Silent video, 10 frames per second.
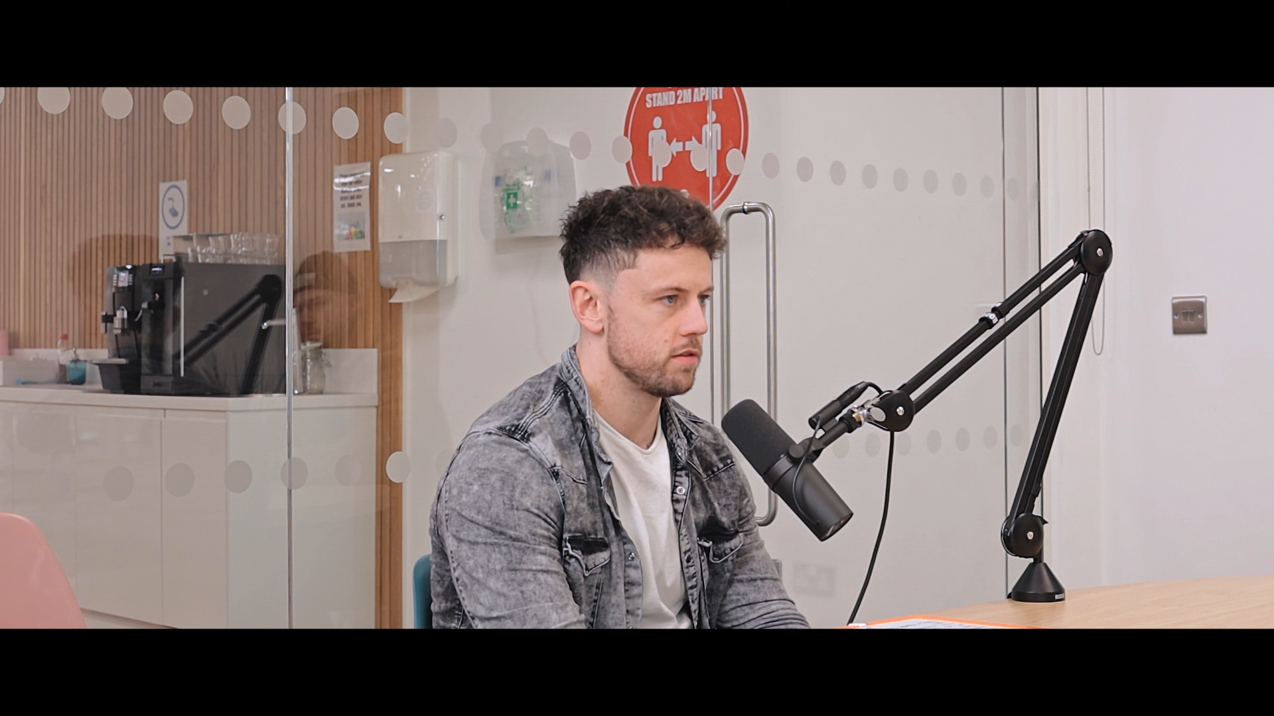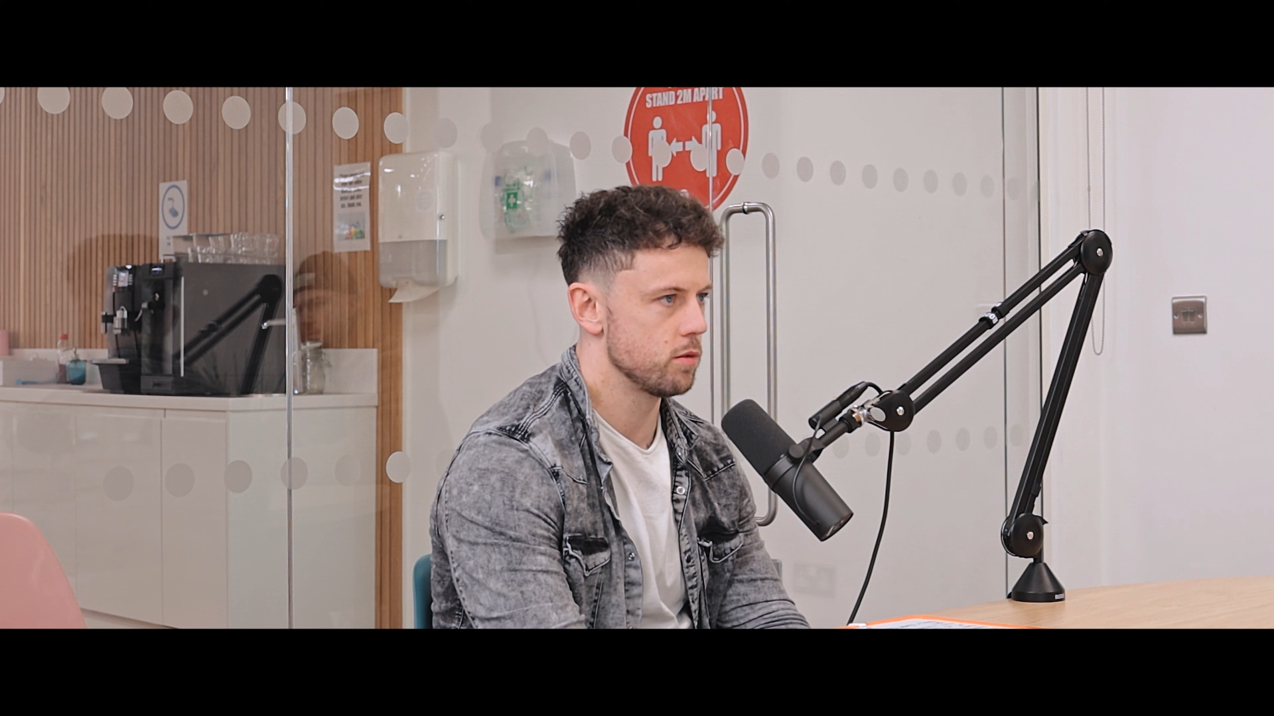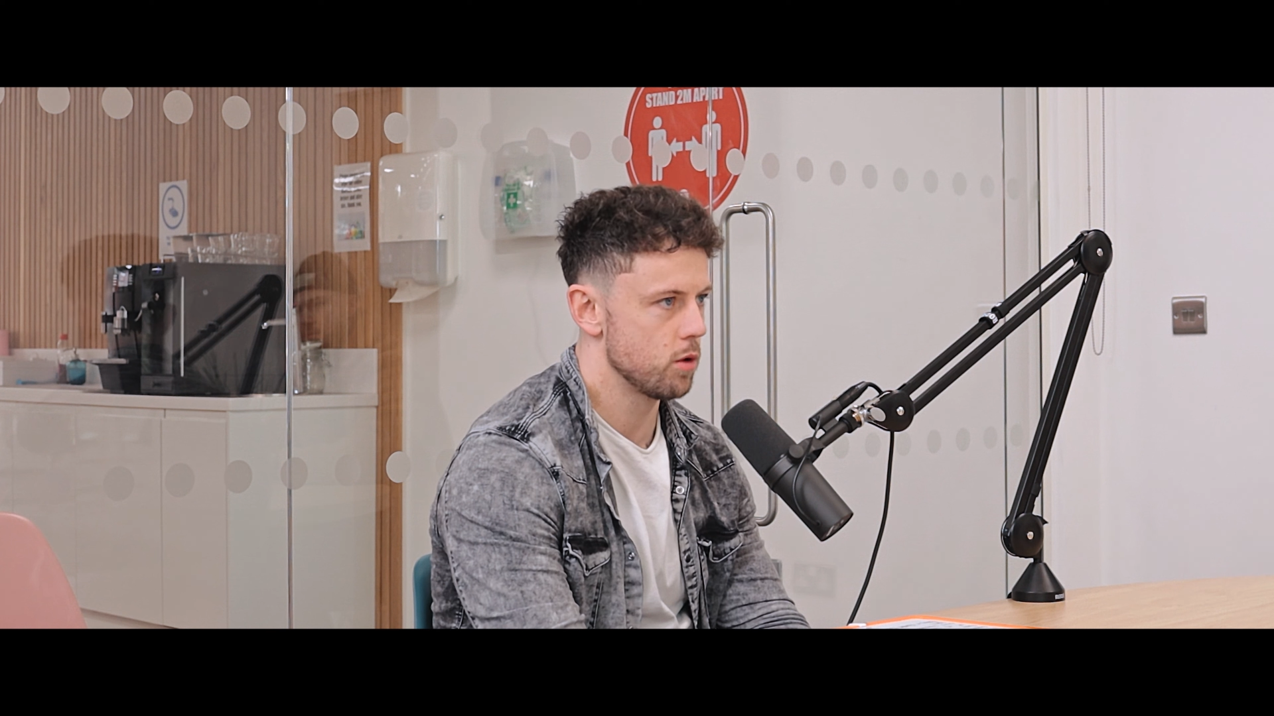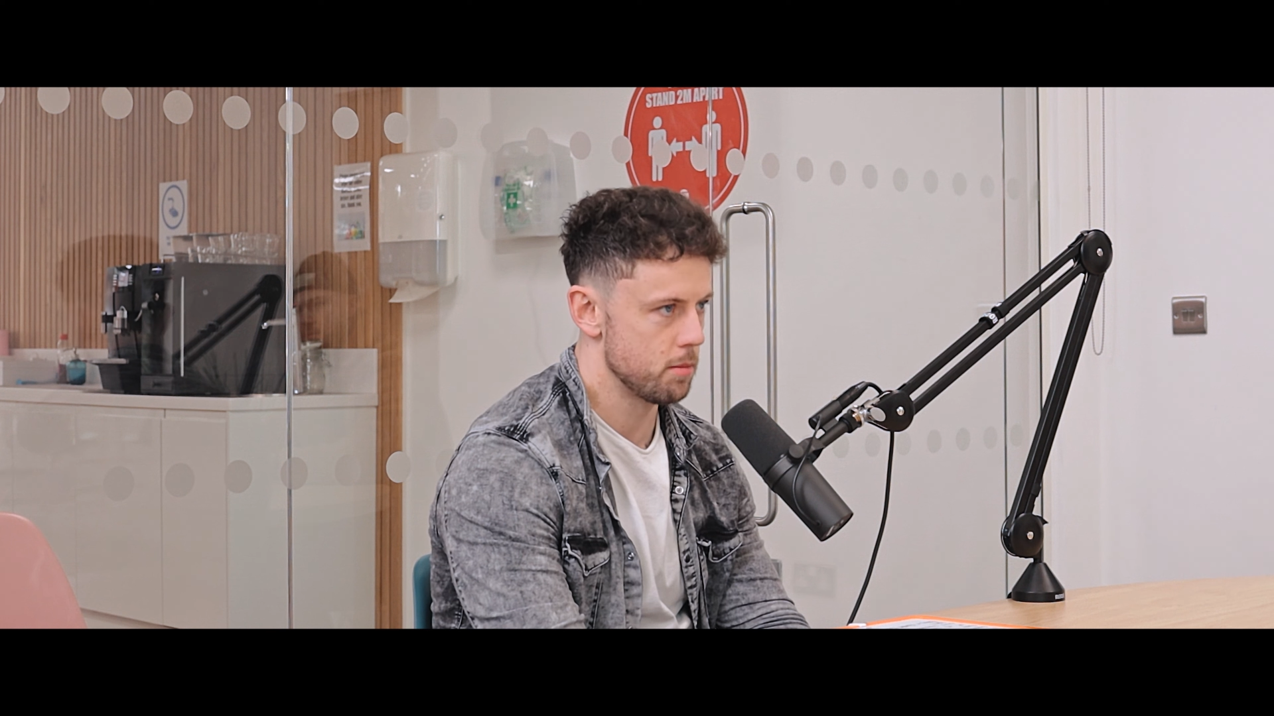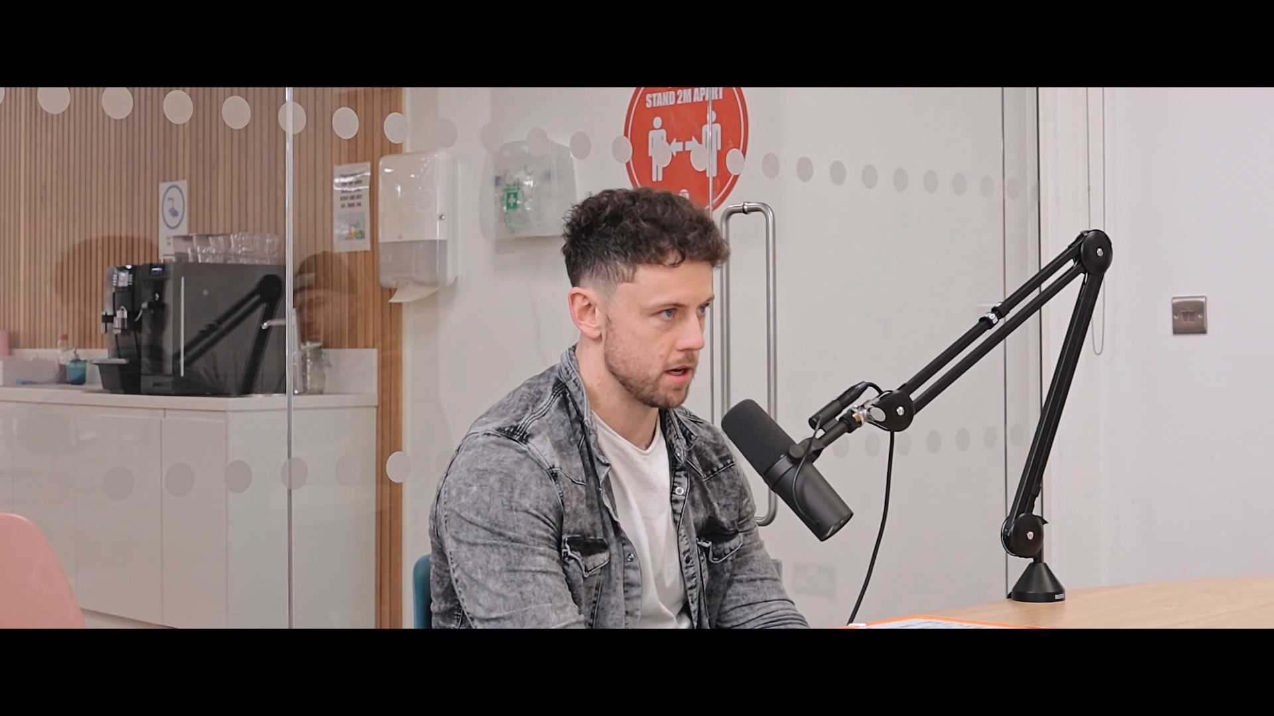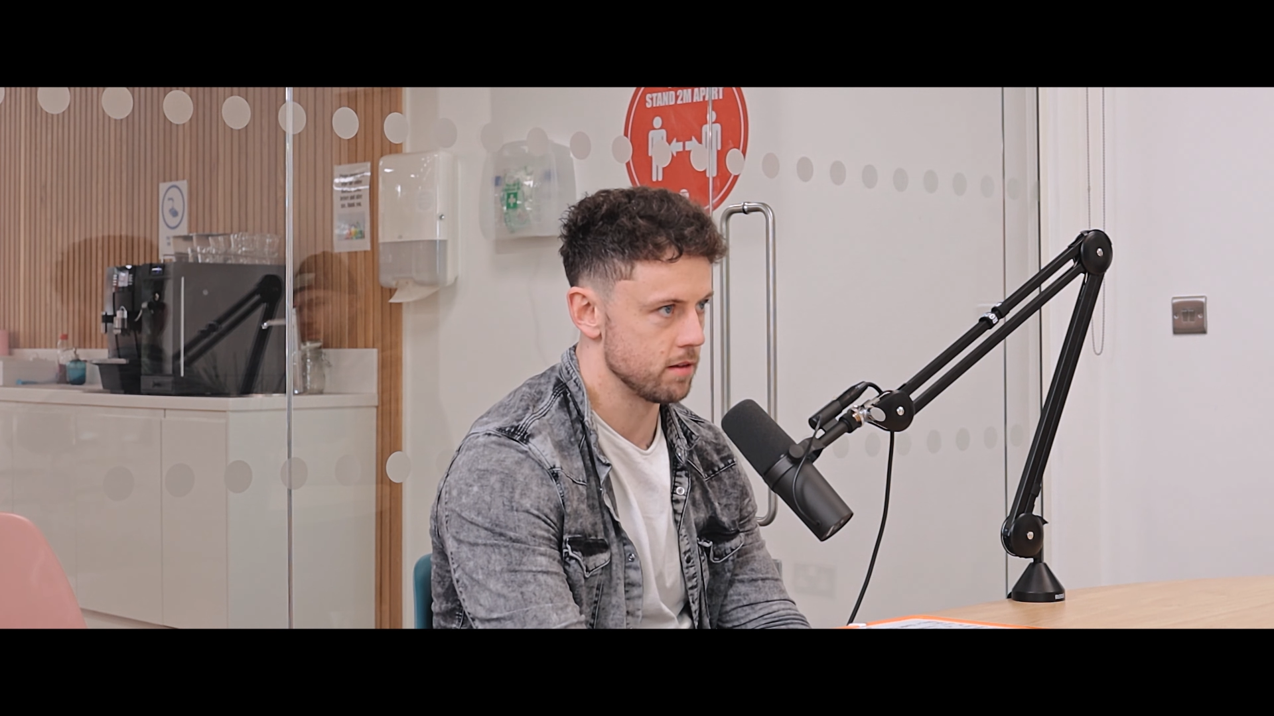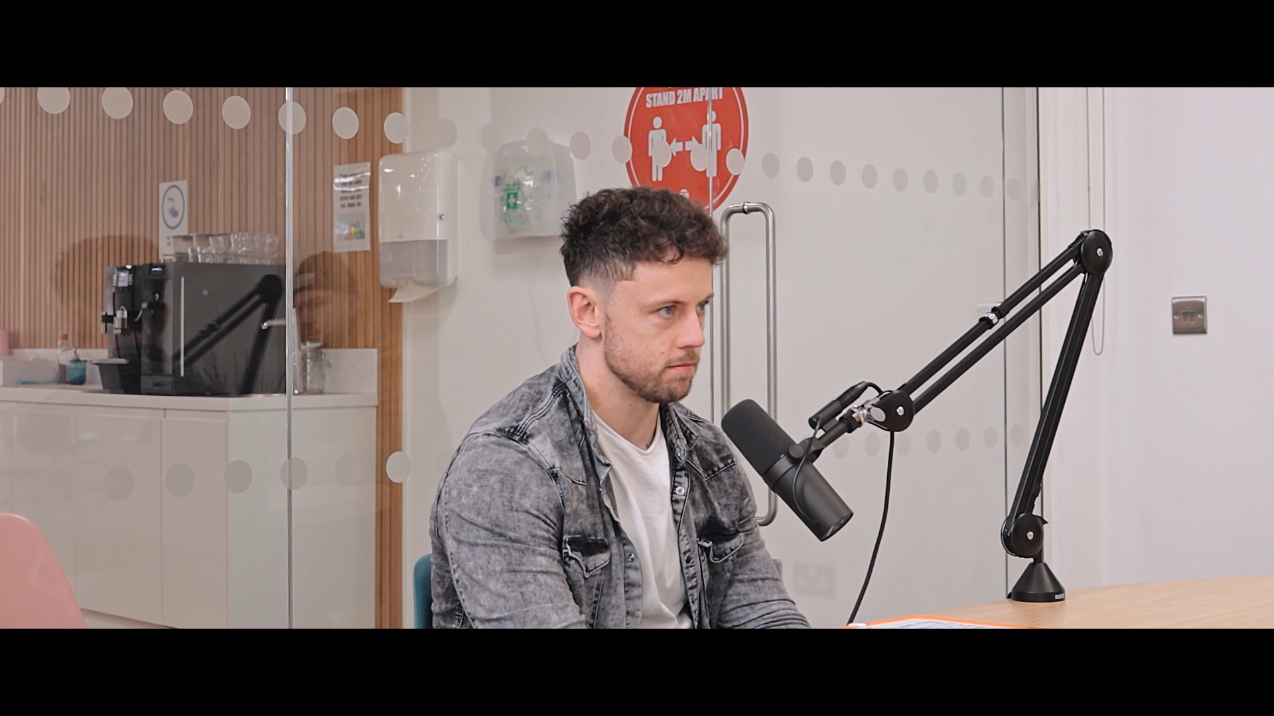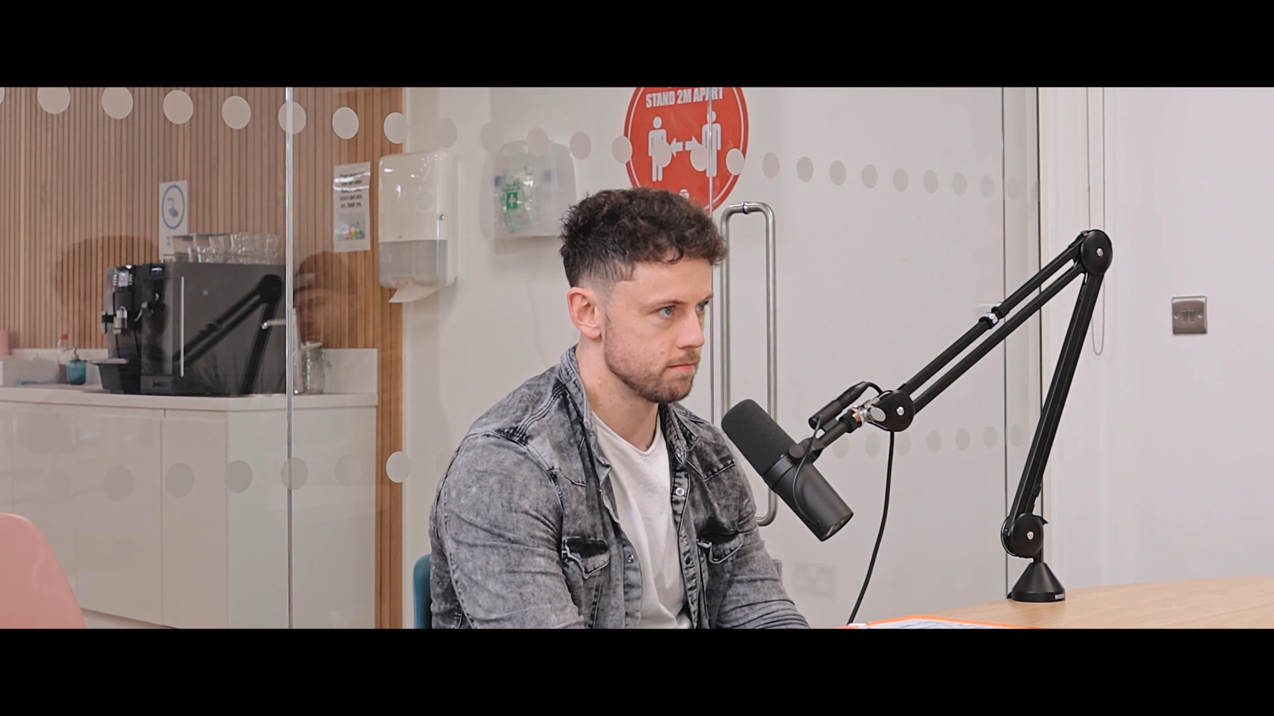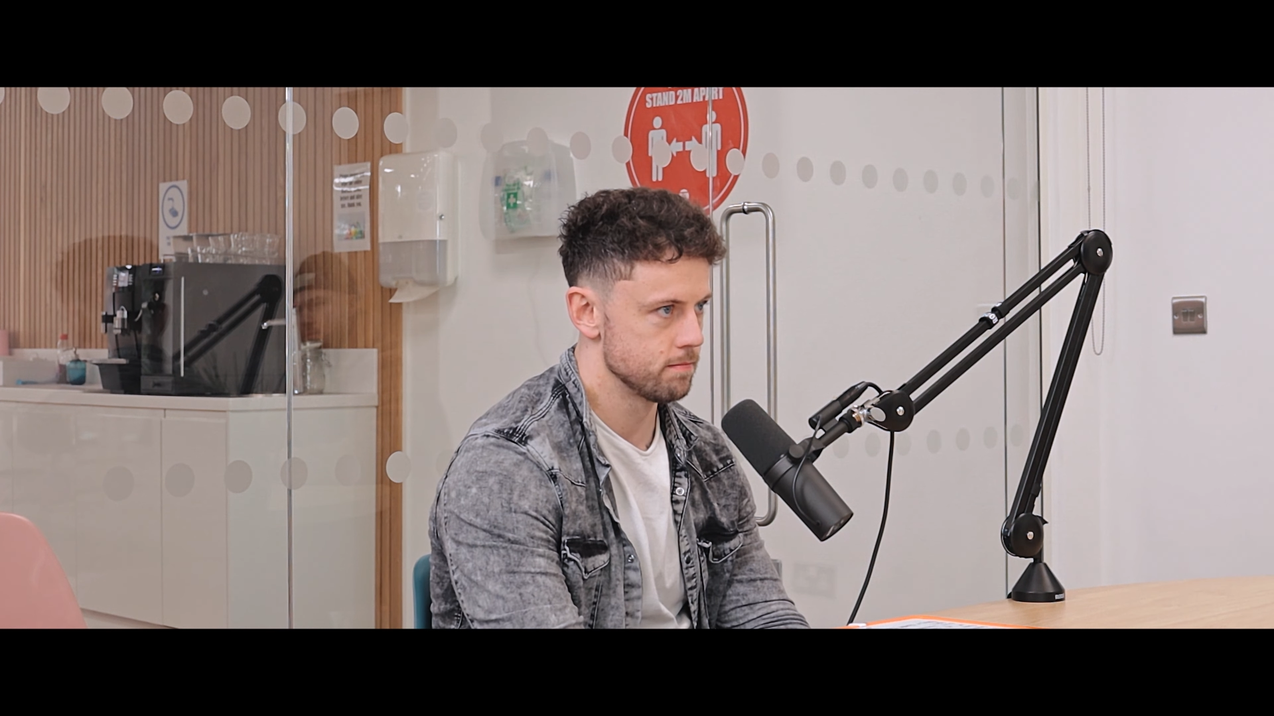for women